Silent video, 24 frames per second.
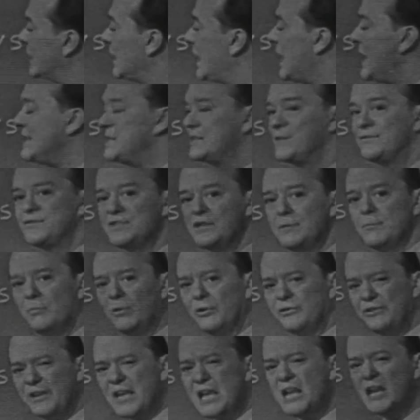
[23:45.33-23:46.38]
kinds of
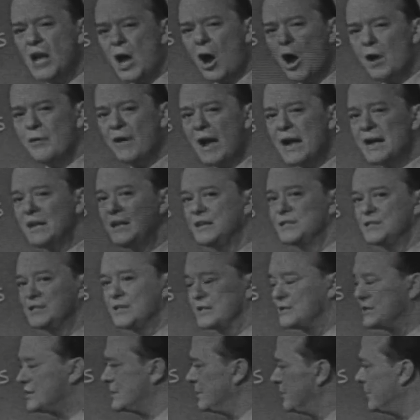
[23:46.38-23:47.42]
symbols in our writing
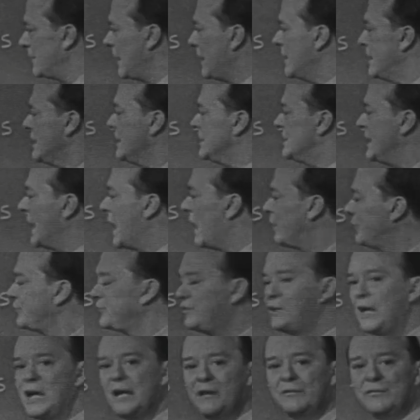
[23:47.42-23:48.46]
system now
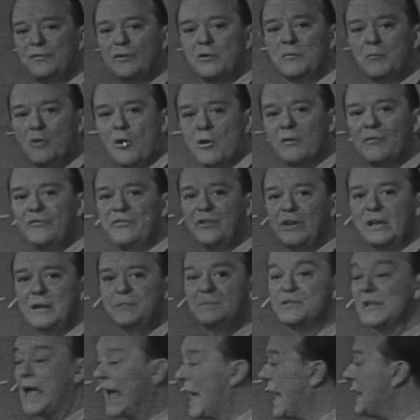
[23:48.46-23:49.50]
stand for
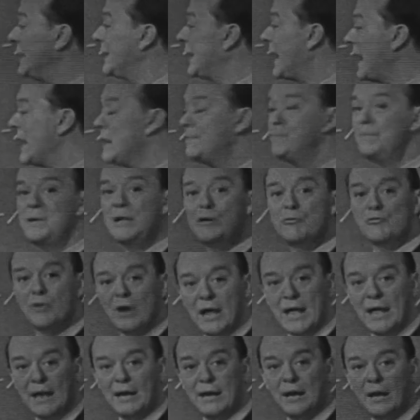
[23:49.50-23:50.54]
morphemes and can be
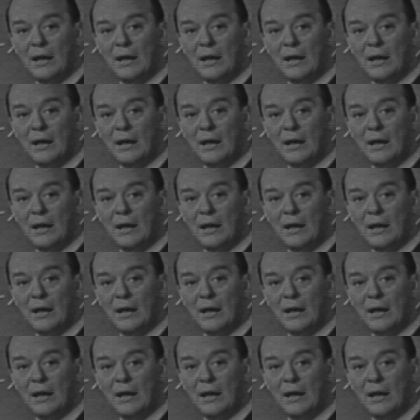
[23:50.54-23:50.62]
read